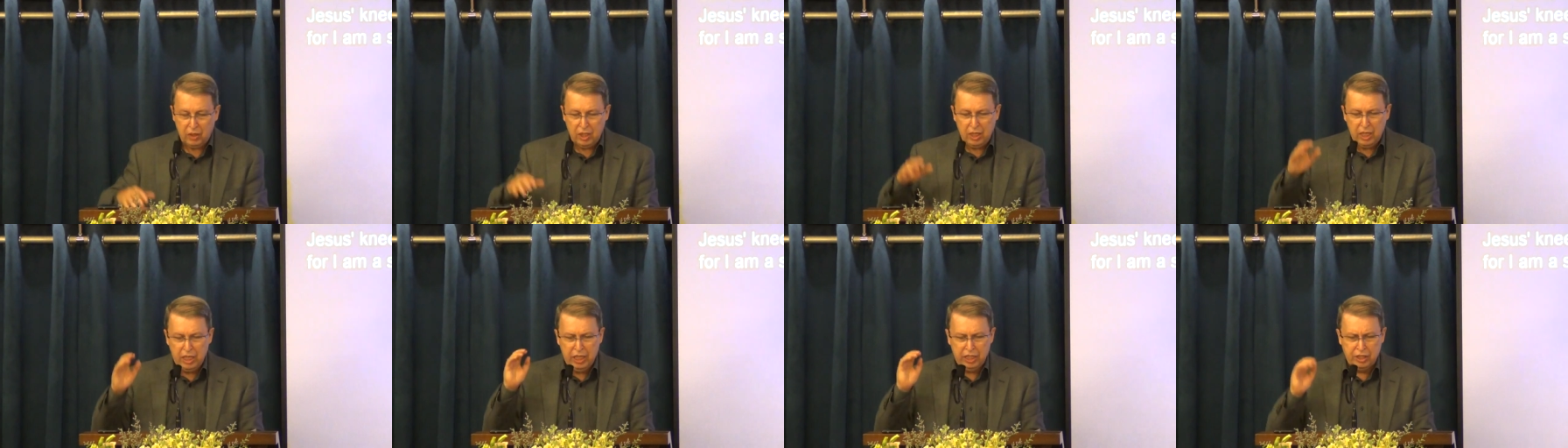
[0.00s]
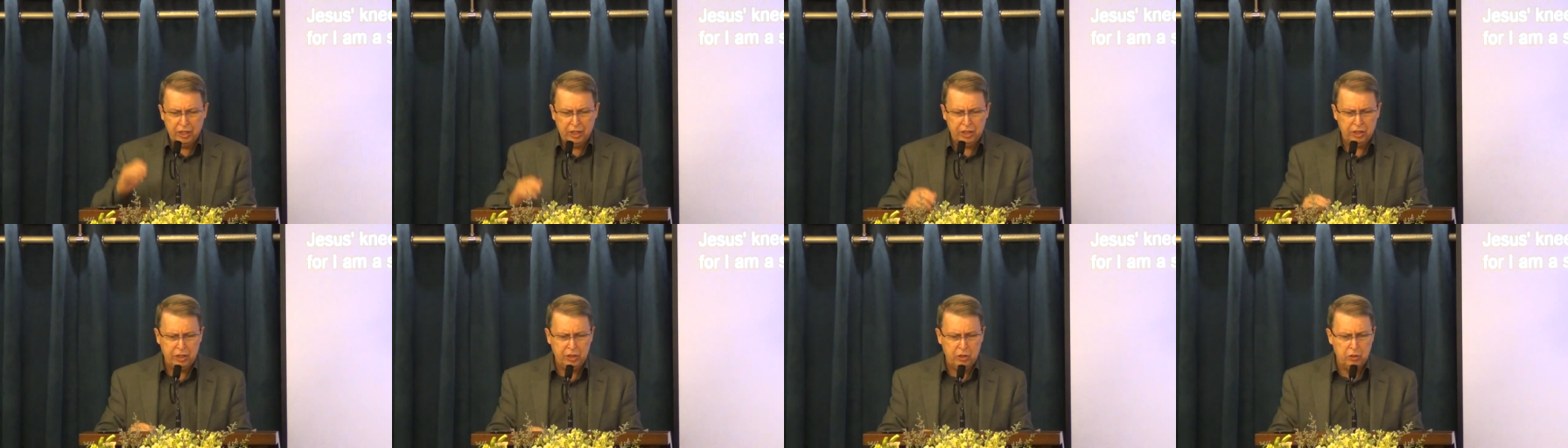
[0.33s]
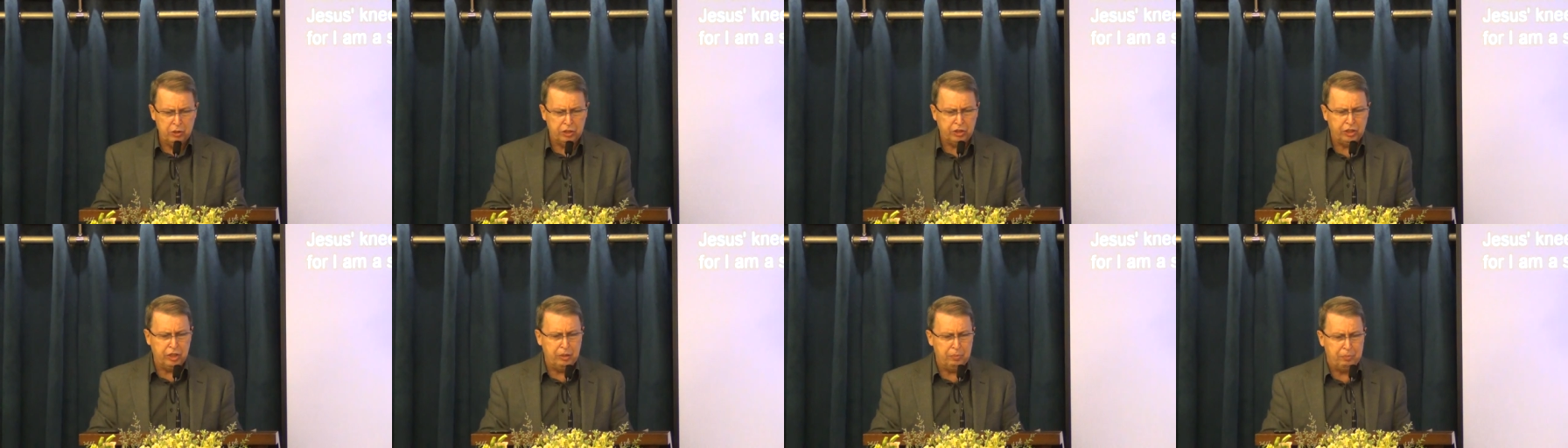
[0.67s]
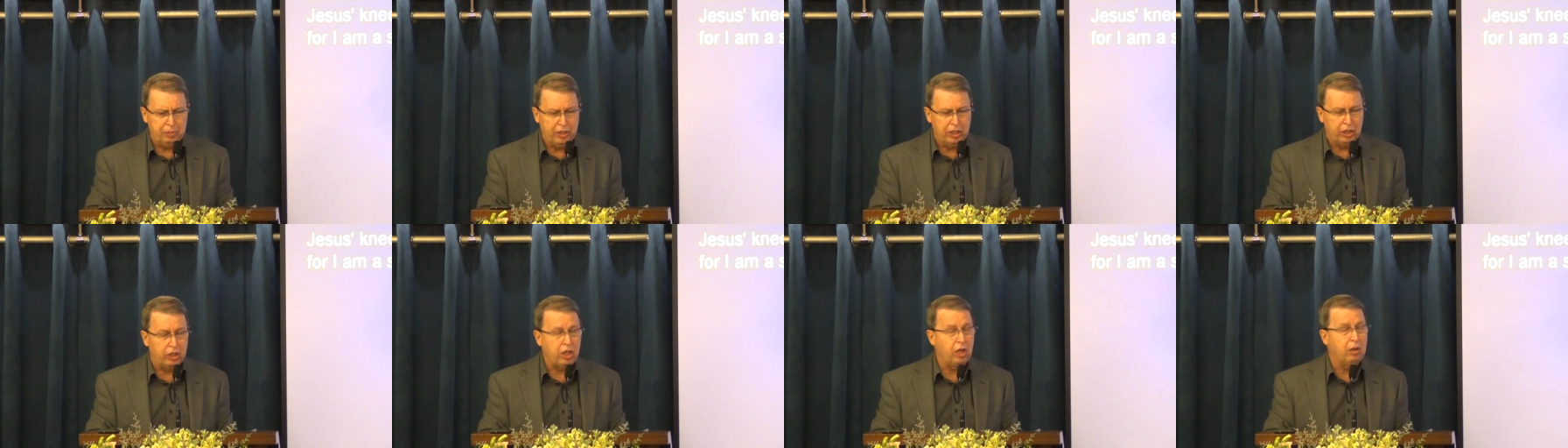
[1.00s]
And then you see
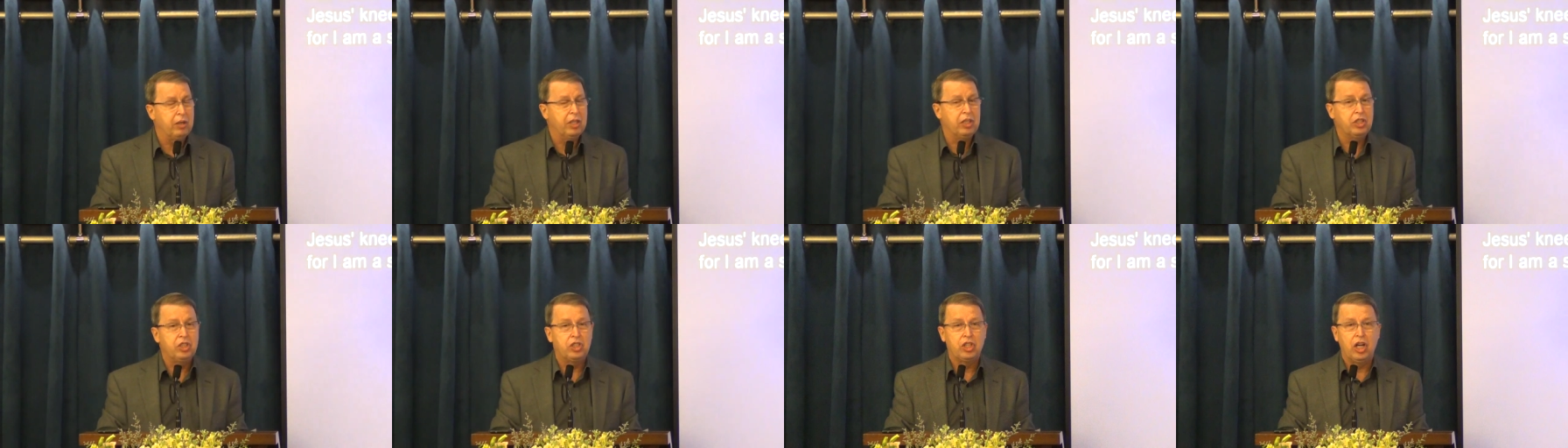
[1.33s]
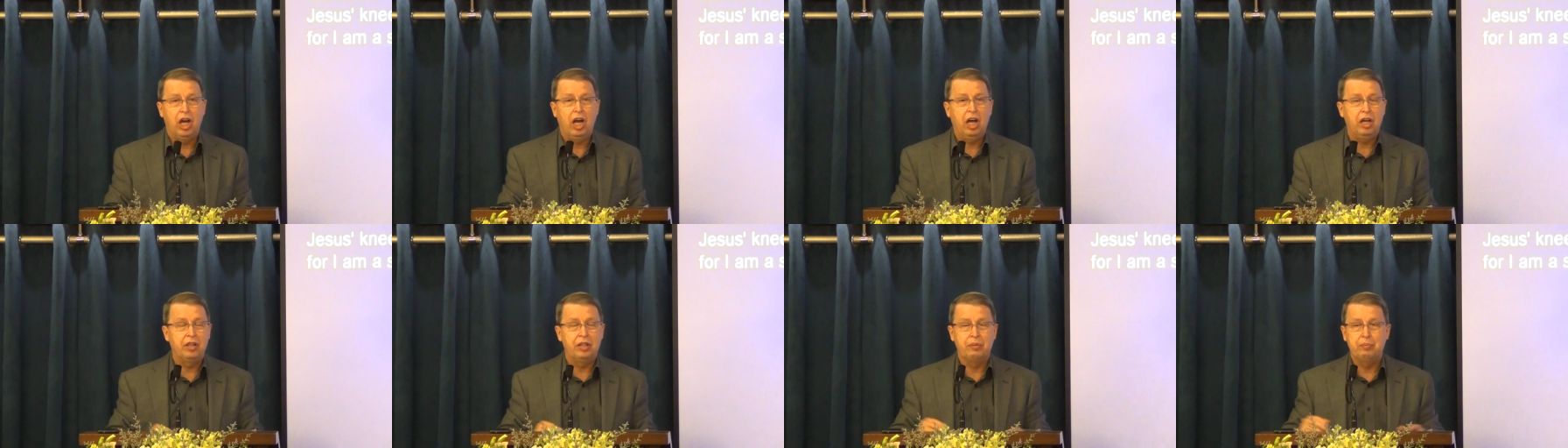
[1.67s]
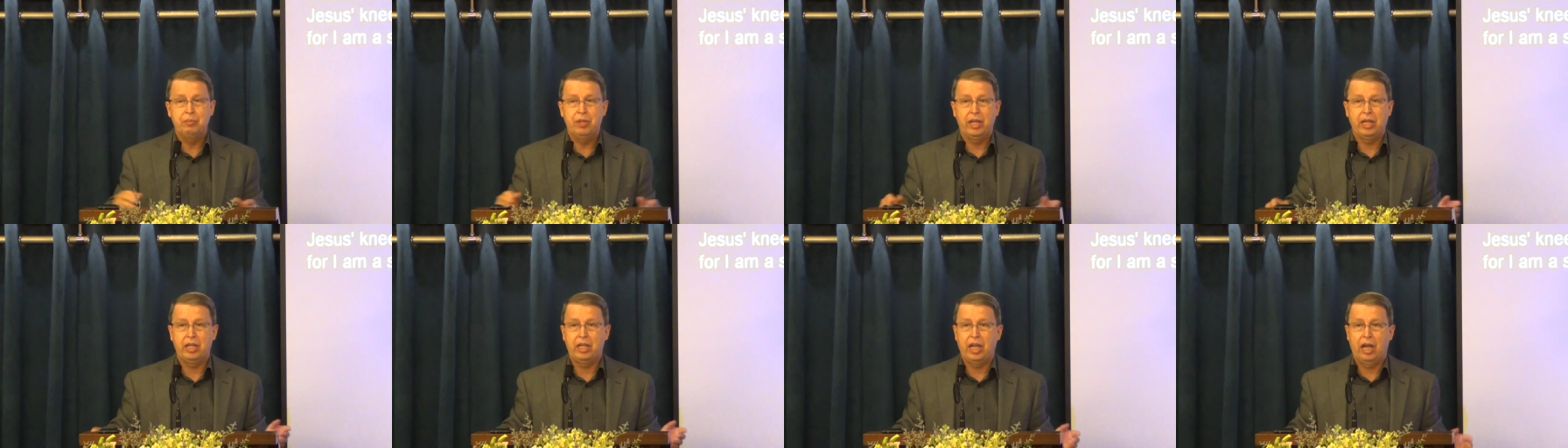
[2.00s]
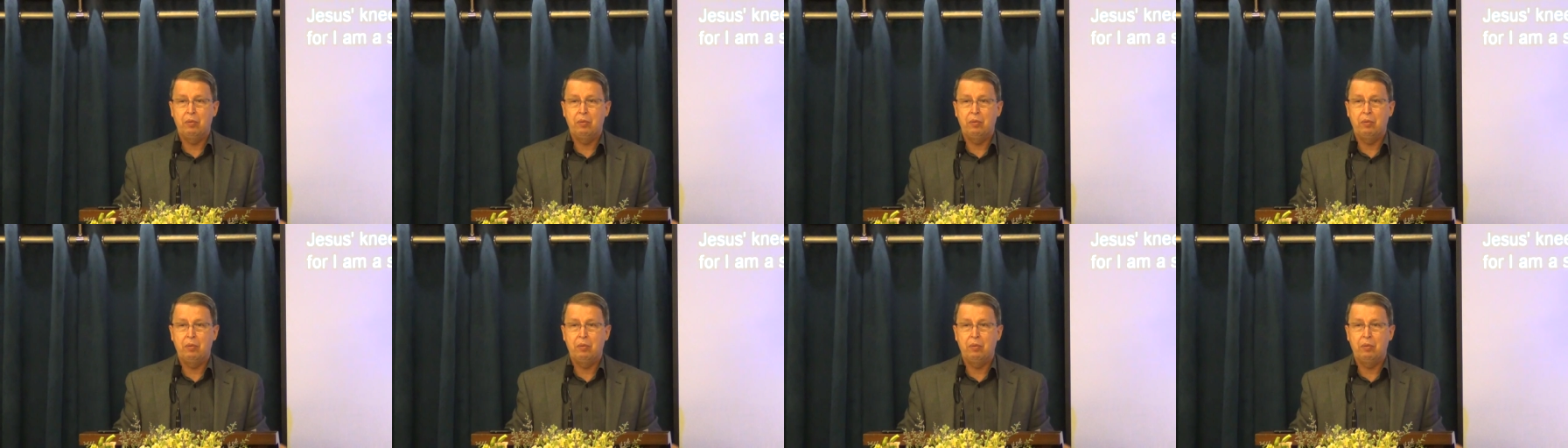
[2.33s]
Peter and John being